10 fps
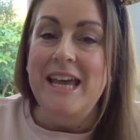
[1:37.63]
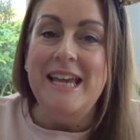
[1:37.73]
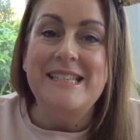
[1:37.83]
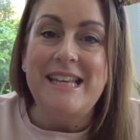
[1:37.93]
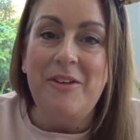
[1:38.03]

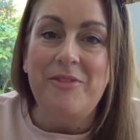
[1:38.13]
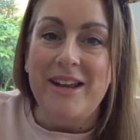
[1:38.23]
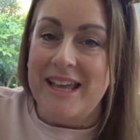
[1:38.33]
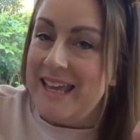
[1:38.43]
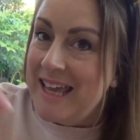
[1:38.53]
is
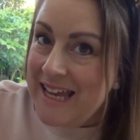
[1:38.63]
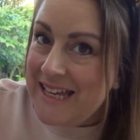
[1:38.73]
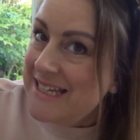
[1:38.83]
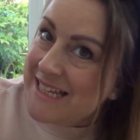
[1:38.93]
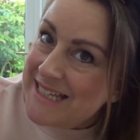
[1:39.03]
definitely
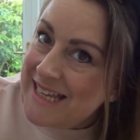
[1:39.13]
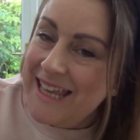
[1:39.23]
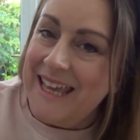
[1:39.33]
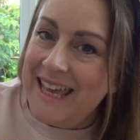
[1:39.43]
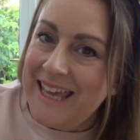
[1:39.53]

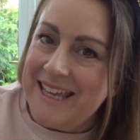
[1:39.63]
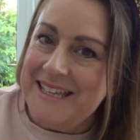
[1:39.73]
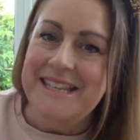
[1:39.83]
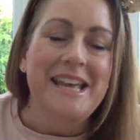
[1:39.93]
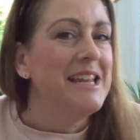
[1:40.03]
Disney
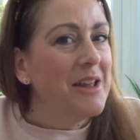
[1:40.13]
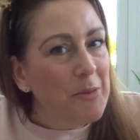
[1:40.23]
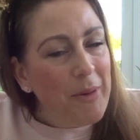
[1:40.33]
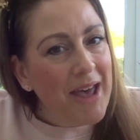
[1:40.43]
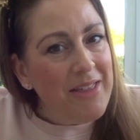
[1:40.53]
ears. Now the
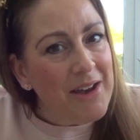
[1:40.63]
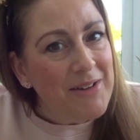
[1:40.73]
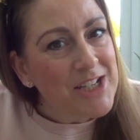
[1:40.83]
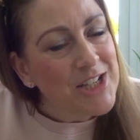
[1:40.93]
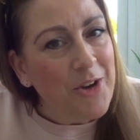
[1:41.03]
pair that I've
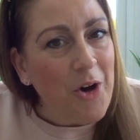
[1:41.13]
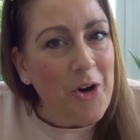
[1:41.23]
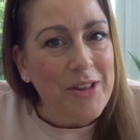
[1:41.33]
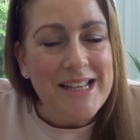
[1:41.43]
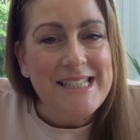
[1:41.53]
actually got
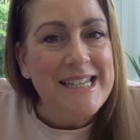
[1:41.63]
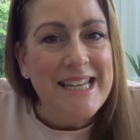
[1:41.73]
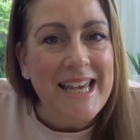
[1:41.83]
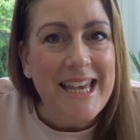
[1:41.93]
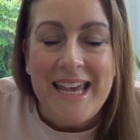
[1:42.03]
on
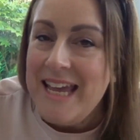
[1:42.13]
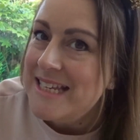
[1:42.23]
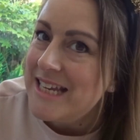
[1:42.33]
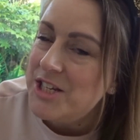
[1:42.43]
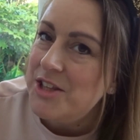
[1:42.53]
today is
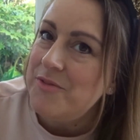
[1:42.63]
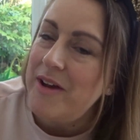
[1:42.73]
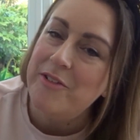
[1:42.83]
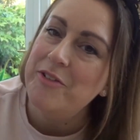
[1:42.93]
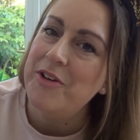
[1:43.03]
actually the
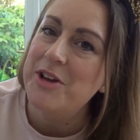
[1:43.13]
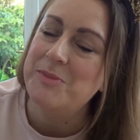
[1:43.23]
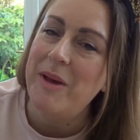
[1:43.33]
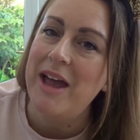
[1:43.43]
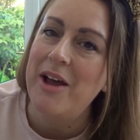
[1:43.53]
very first
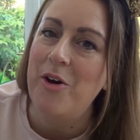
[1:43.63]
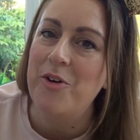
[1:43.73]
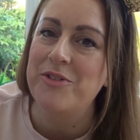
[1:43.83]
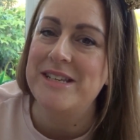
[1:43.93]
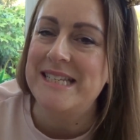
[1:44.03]
pair
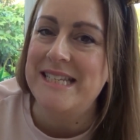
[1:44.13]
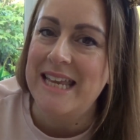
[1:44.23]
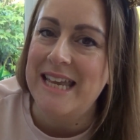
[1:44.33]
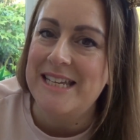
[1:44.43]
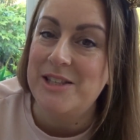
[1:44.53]
of
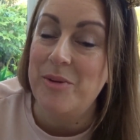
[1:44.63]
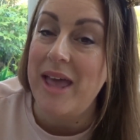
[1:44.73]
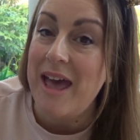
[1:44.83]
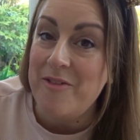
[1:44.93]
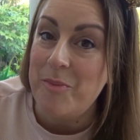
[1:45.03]
Disney ears that we
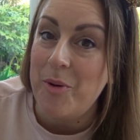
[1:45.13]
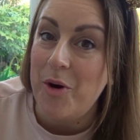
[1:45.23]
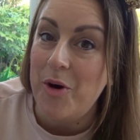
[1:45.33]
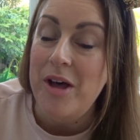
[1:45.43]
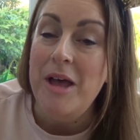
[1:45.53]
ever
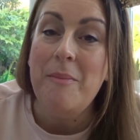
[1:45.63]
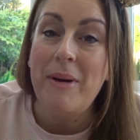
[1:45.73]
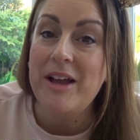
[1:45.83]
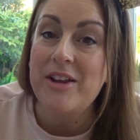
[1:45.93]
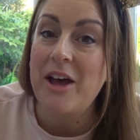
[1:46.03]
bought
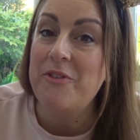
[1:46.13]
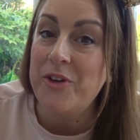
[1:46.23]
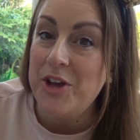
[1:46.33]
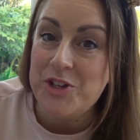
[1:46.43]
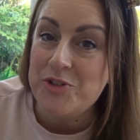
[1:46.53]
back on our
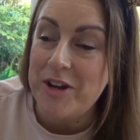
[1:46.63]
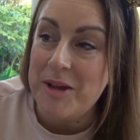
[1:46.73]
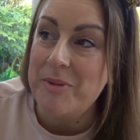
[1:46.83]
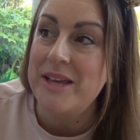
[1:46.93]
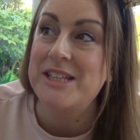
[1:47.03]
first
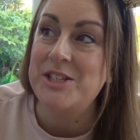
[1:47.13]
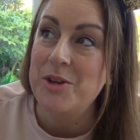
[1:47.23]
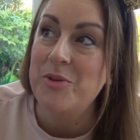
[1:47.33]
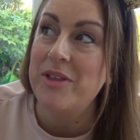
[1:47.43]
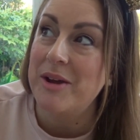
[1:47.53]
trip in
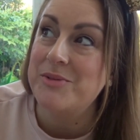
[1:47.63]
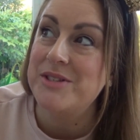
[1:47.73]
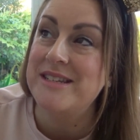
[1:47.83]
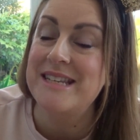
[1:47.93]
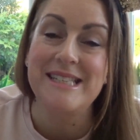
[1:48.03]

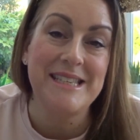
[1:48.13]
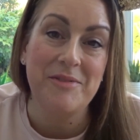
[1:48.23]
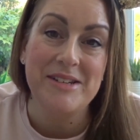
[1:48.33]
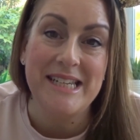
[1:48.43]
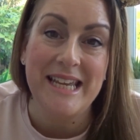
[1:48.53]

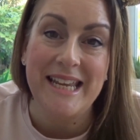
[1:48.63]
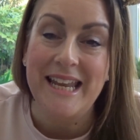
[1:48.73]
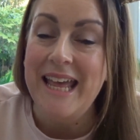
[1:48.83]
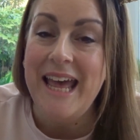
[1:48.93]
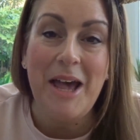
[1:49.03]
2017.
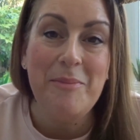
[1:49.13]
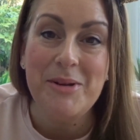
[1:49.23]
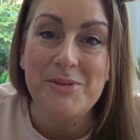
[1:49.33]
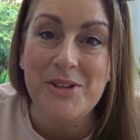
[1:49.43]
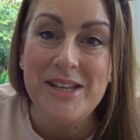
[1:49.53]
Emily
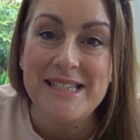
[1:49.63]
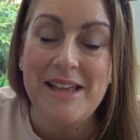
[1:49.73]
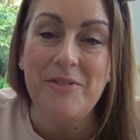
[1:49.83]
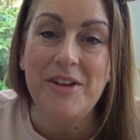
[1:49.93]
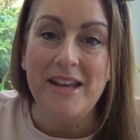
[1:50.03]
was only
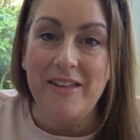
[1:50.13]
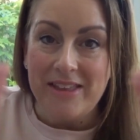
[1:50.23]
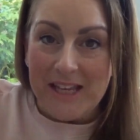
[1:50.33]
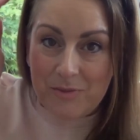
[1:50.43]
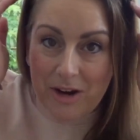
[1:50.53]
7 and
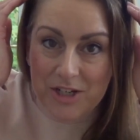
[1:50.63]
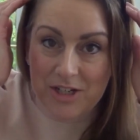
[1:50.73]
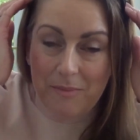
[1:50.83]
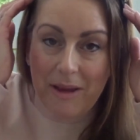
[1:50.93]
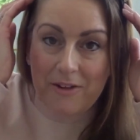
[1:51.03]
these were
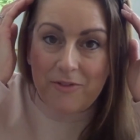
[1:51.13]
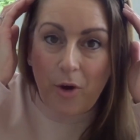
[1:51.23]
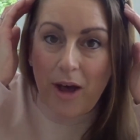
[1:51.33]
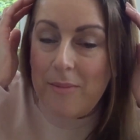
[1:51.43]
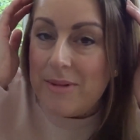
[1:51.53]
actually meant
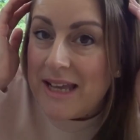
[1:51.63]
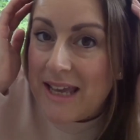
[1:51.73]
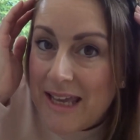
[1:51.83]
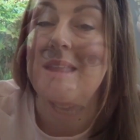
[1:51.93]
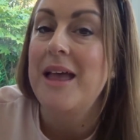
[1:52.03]
for
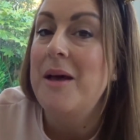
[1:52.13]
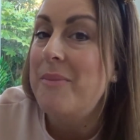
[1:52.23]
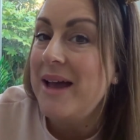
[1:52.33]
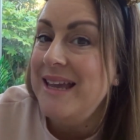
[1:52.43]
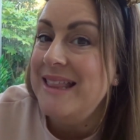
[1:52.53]
Emily.
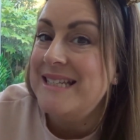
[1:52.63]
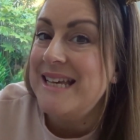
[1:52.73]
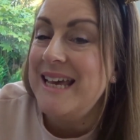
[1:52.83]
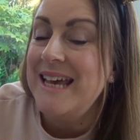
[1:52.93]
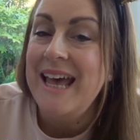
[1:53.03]
Back in the
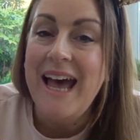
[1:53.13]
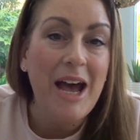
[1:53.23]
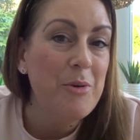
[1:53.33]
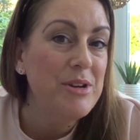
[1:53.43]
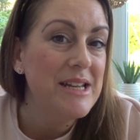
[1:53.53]
day,
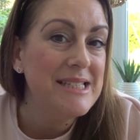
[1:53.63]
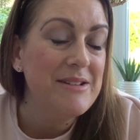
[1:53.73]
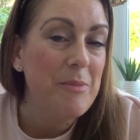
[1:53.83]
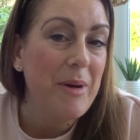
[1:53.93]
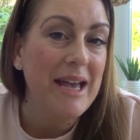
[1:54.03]
I wouldn't
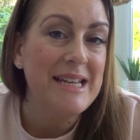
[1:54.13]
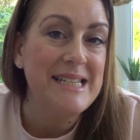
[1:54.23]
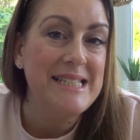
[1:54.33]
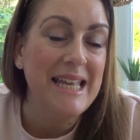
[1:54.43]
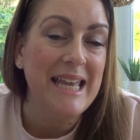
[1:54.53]
necessarily buy
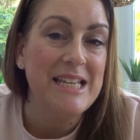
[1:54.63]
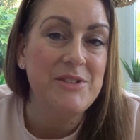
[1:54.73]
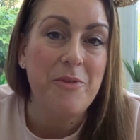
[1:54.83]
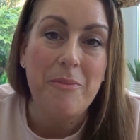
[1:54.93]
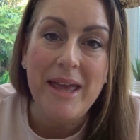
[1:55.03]
Disney ears
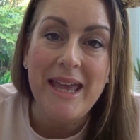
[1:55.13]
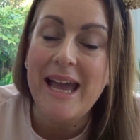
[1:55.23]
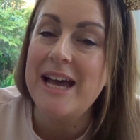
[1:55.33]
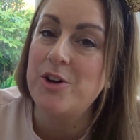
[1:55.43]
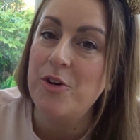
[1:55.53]
for me,
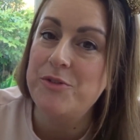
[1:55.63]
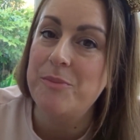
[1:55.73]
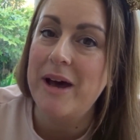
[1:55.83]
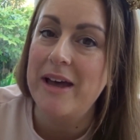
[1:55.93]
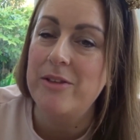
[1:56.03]
I'd often
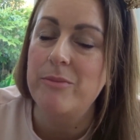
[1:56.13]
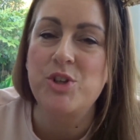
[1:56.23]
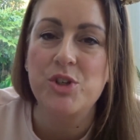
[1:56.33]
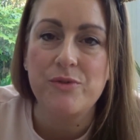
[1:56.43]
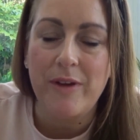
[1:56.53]
buy them
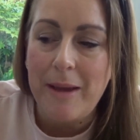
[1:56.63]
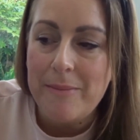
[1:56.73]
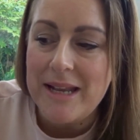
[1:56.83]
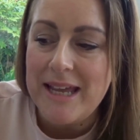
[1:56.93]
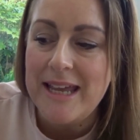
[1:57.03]
just for
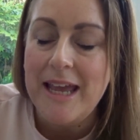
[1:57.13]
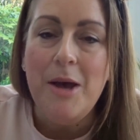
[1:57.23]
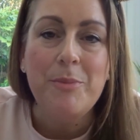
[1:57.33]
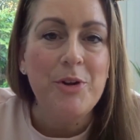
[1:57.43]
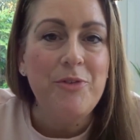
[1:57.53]
Emily,
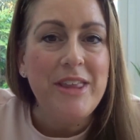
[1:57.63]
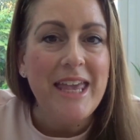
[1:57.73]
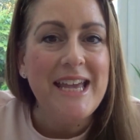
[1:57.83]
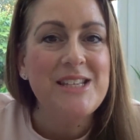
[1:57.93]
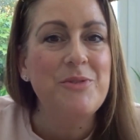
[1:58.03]
but over the
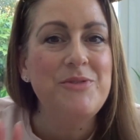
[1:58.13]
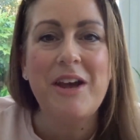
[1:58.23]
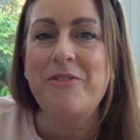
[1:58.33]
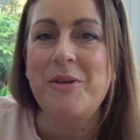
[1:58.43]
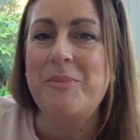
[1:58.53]
years we've
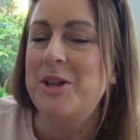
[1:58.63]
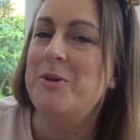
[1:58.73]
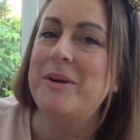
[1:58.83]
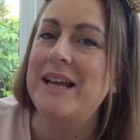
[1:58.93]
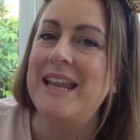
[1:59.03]
definitely built
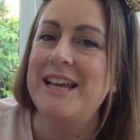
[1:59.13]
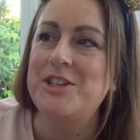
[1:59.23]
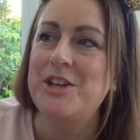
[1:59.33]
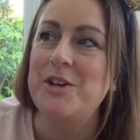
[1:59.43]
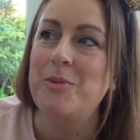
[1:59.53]
up a
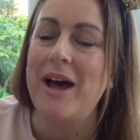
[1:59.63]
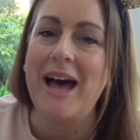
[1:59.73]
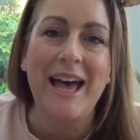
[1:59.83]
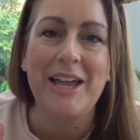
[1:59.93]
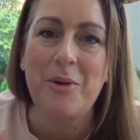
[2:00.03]
collection where
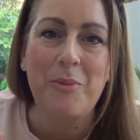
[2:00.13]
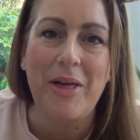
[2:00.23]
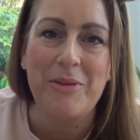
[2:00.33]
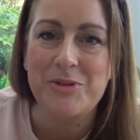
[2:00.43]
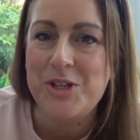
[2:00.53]
I can wear
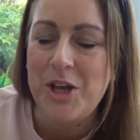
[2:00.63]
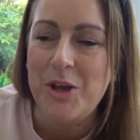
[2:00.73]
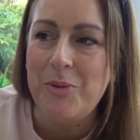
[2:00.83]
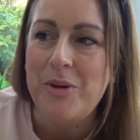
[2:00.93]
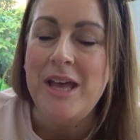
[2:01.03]
them
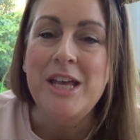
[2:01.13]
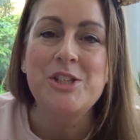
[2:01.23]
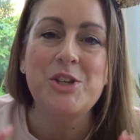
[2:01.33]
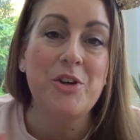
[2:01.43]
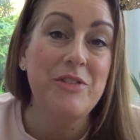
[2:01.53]
too.
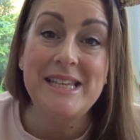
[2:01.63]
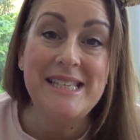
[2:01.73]
So this